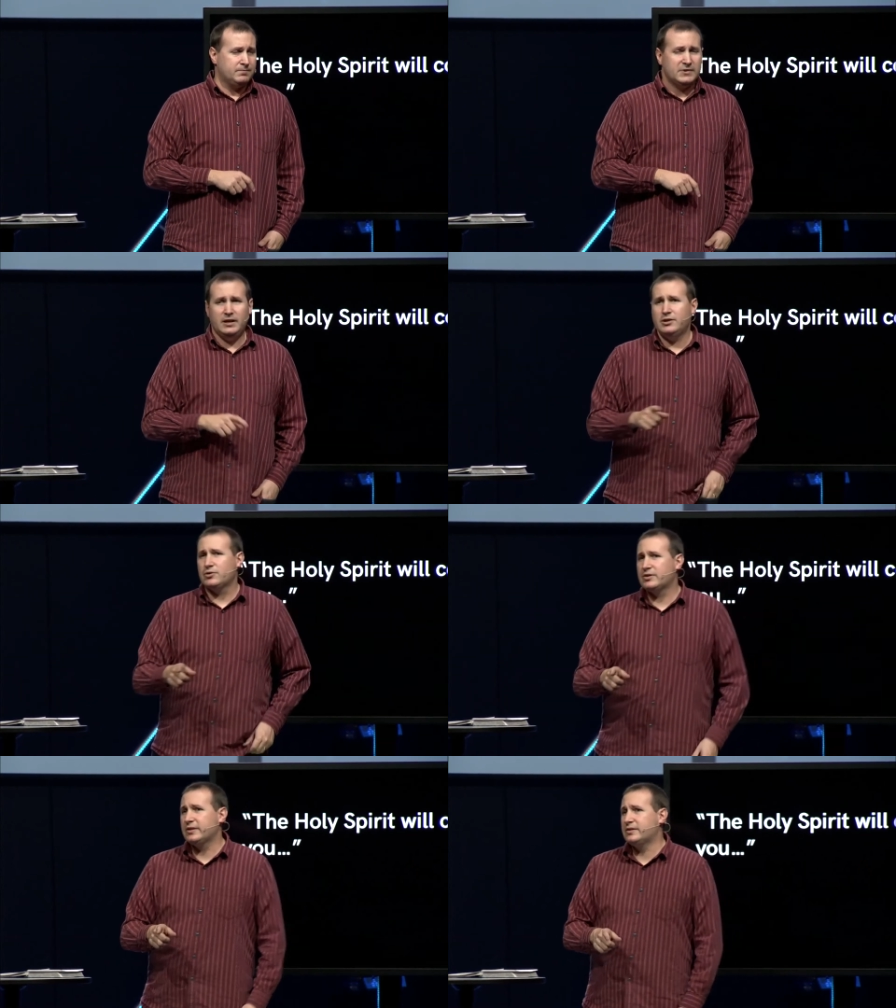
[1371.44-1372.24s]
The
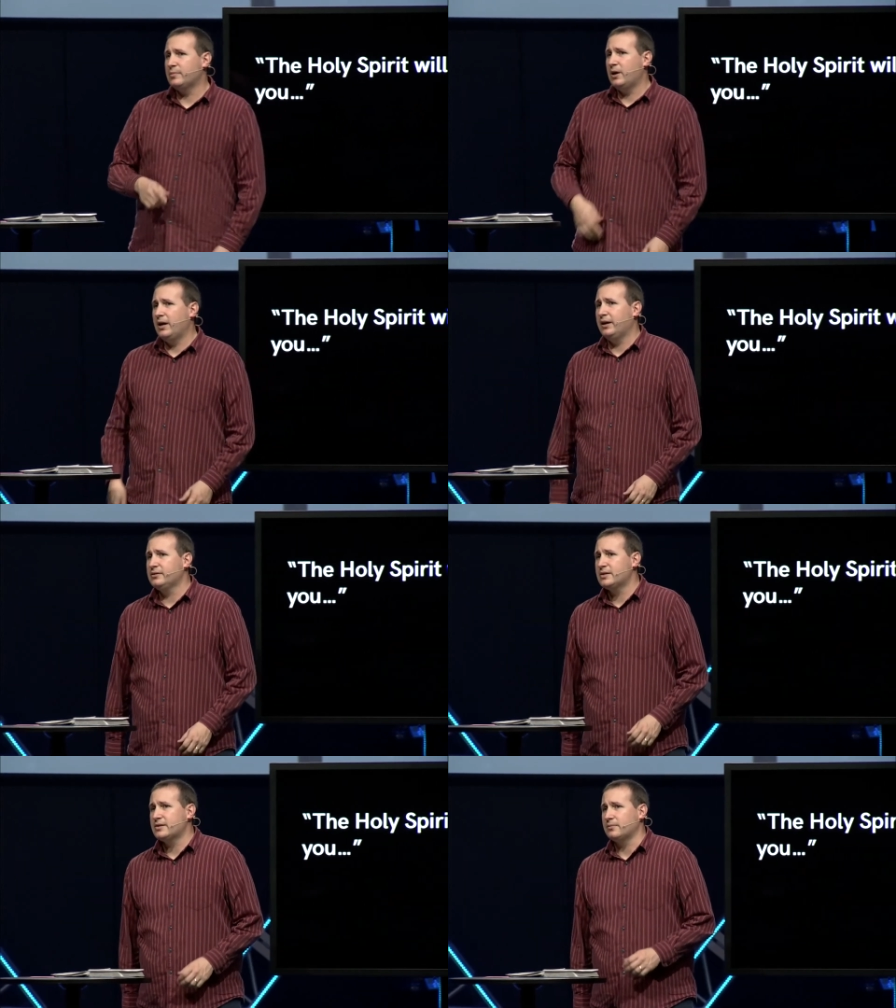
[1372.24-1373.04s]
angel says to Mary, Hey,
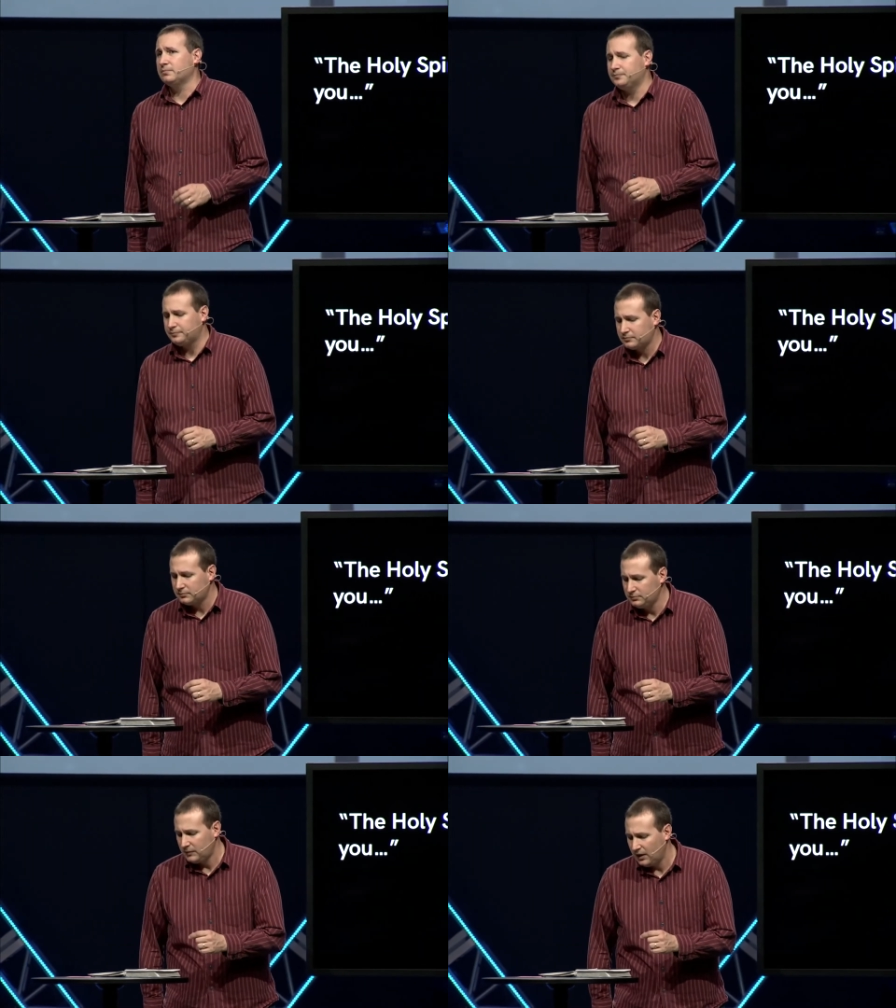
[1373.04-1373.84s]
listen,
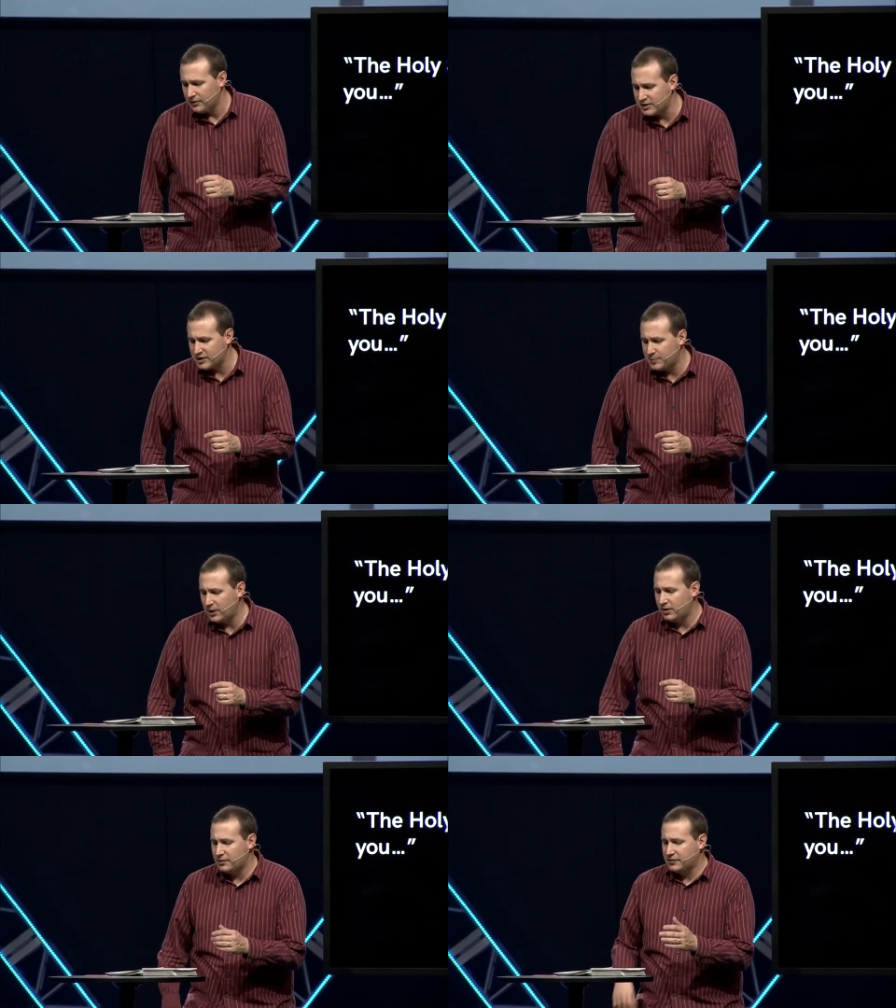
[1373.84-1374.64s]
the
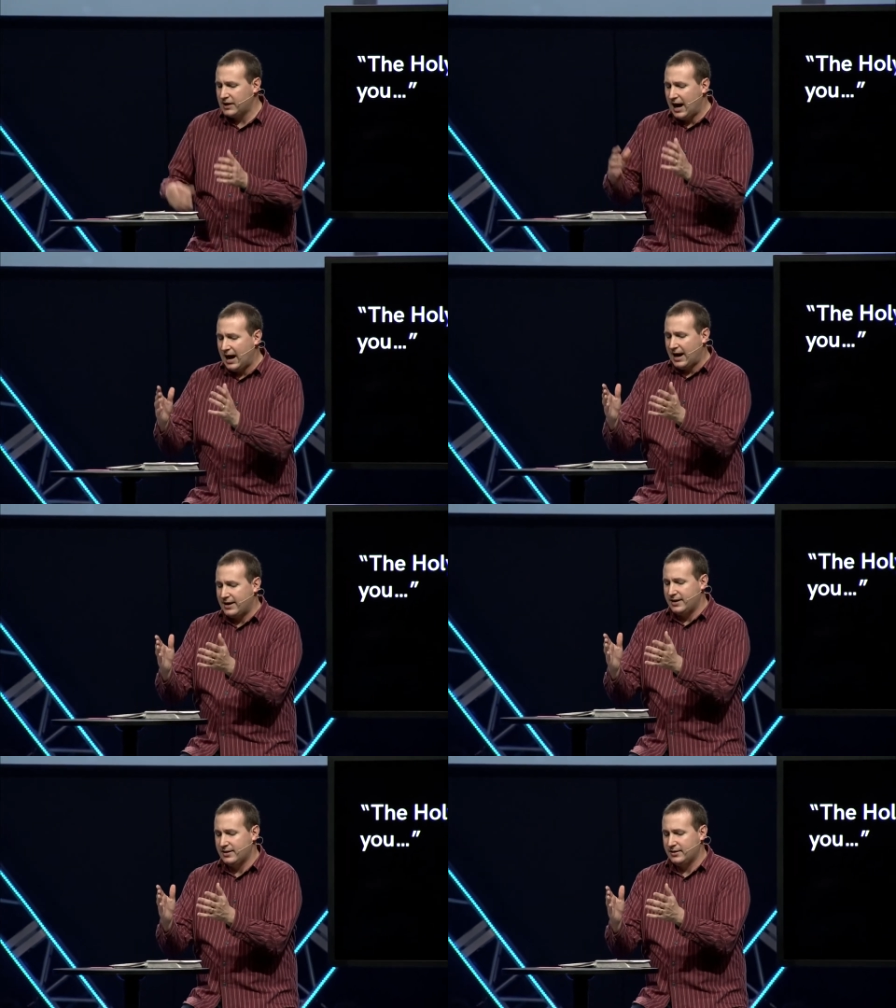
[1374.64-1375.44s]
Spirit of God